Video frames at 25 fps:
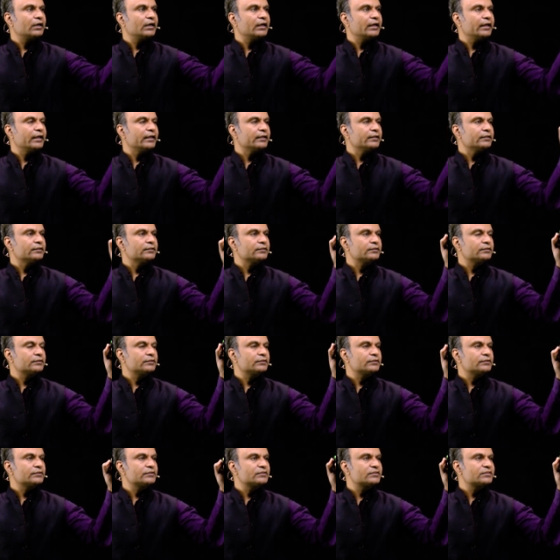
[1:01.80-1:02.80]
by
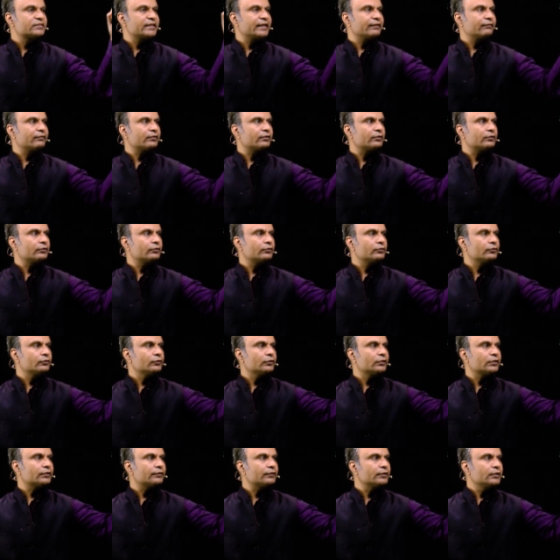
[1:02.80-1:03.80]
7.
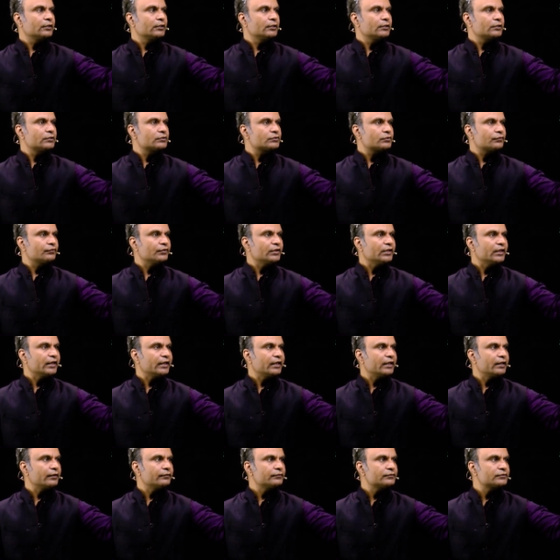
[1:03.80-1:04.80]
Okay, so we
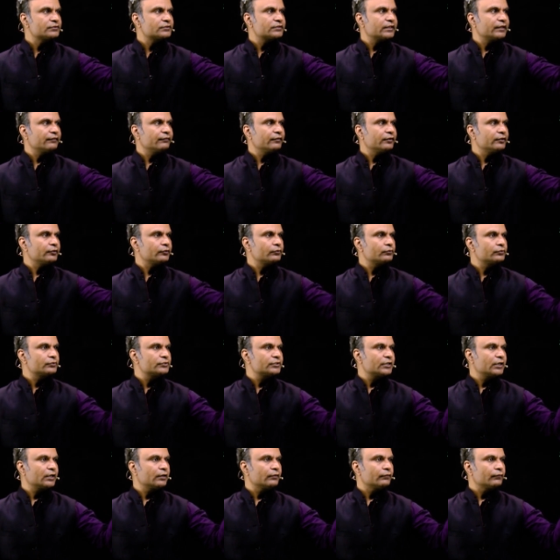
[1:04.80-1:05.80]
have 7 2
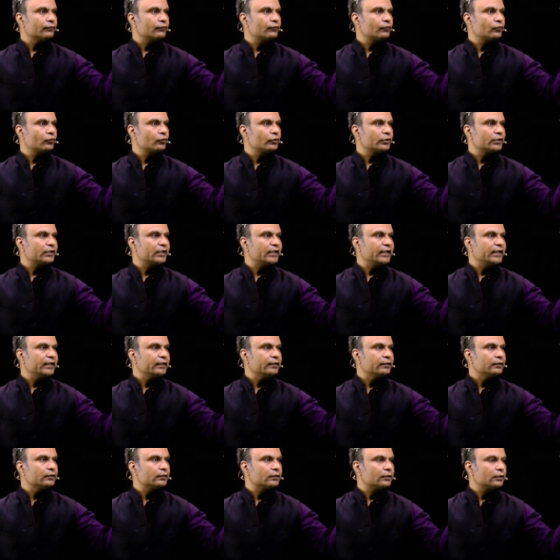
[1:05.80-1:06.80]
ja
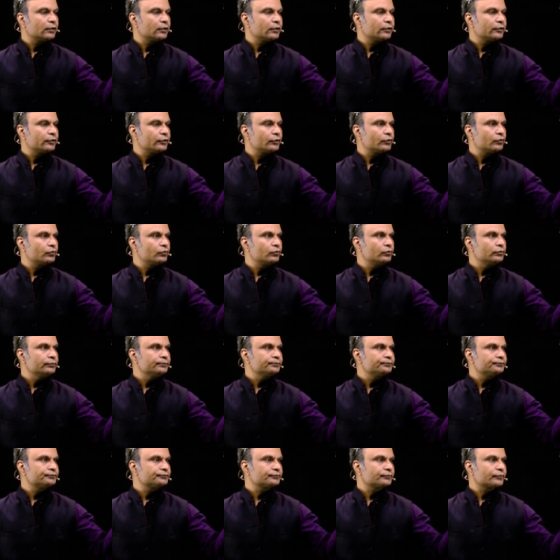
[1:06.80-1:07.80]
14 or 2.
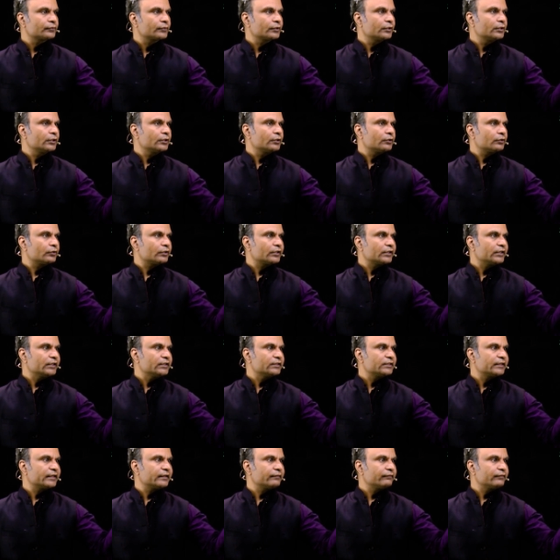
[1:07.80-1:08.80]
Okay,
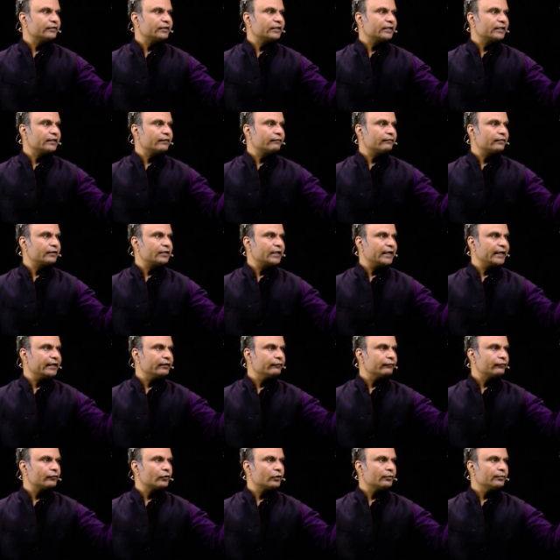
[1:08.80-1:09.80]
then we have
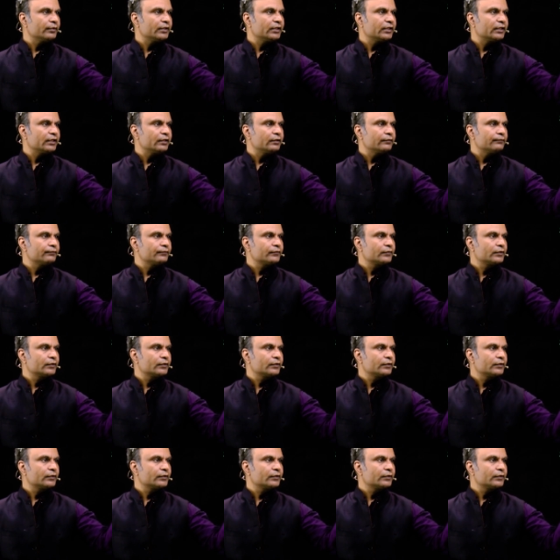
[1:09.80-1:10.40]
9 from here,